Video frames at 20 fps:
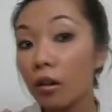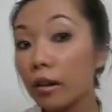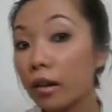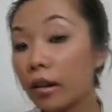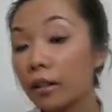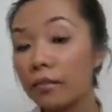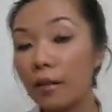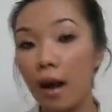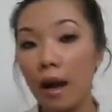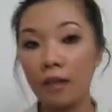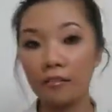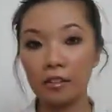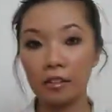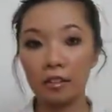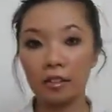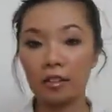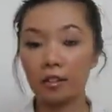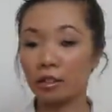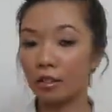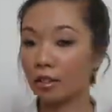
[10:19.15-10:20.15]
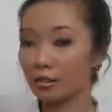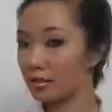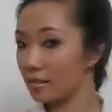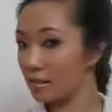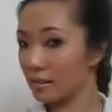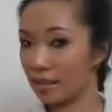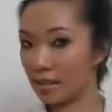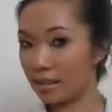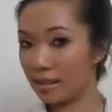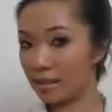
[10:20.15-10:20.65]
and I'm having a good
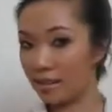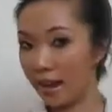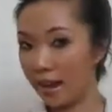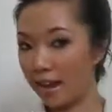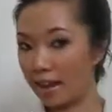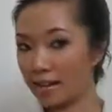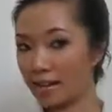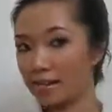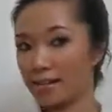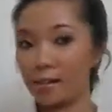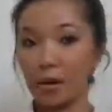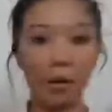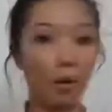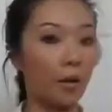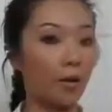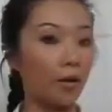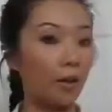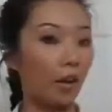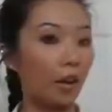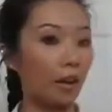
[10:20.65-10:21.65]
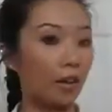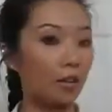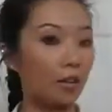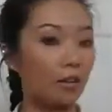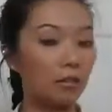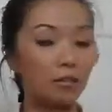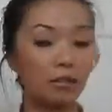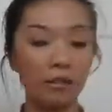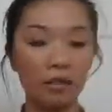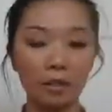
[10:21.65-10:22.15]
skin day, so I thought I'd,
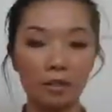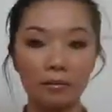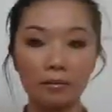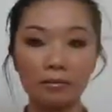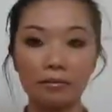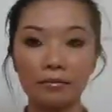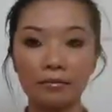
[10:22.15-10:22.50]
you know,